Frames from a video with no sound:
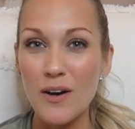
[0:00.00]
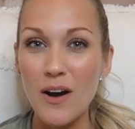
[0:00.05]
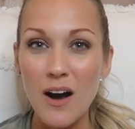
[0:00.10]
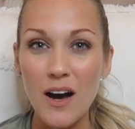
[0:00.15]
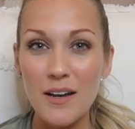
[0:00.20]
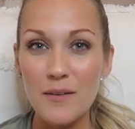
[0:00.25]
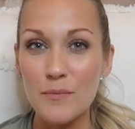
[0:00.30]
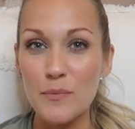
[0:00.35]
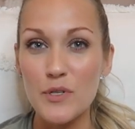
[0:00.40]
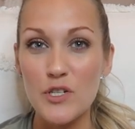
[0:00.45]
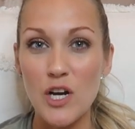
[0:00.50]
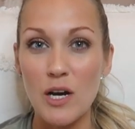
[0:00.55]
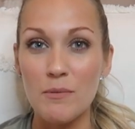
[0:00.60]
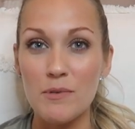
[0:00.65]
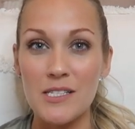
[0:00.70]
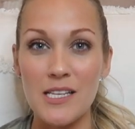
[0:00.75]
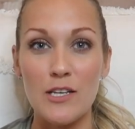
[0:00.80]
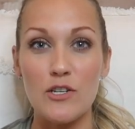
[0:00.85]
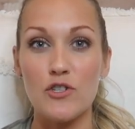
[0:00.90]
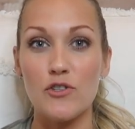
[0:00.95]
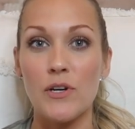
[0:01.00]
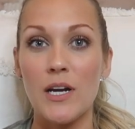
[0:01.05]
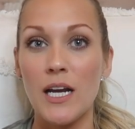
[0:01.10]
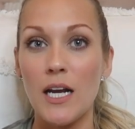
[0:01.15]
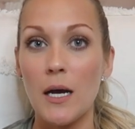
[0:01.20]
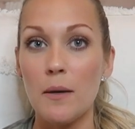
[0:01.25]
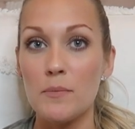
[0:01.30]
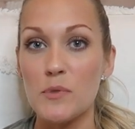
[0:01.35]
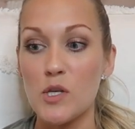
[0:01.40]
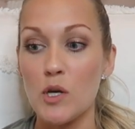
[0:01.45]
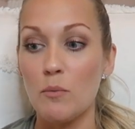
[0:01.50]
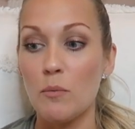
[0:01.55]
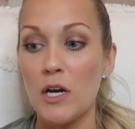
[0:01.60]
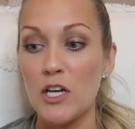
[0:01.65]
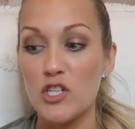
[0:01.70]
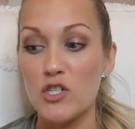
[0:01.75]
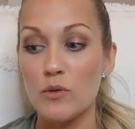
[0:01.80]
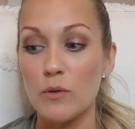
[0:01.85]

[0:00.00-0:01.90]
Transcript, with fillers: cotton pajamas, they shrink up so much.